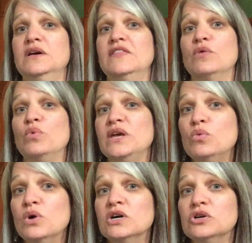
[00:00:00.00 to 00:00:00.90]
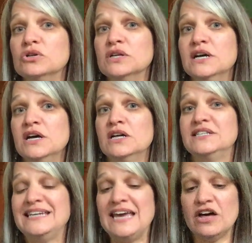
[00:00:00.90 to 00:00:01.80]
That we will
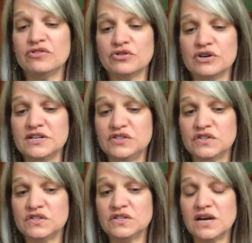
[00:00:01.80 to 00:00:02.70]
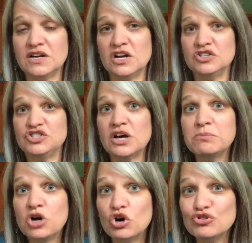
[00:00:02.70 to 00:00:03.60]
together as a
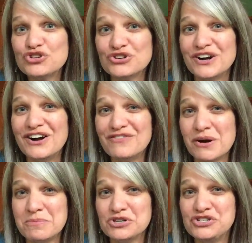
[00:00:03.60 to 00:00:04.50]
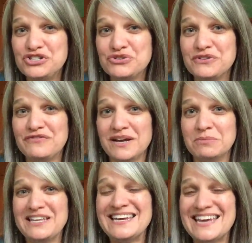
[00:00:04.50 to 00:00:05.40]
subculture of our Mercy Street
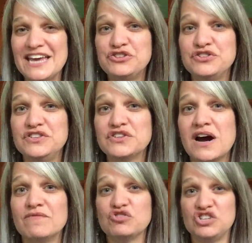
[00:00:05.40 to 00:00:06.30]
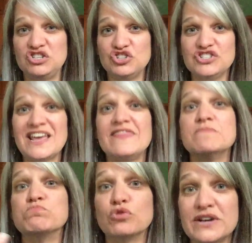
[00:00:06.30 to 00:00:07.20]
family engage in these conversations and
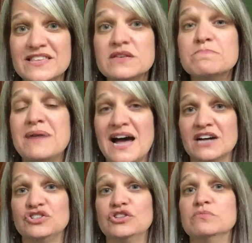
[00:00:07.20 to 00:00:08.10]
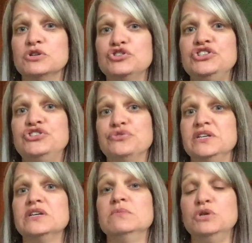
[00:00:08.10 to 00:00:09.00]
then bring them back to the Mercy
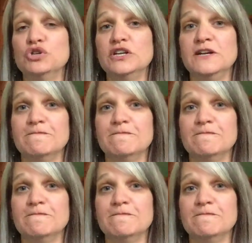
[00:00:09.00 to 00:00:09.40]
Street community.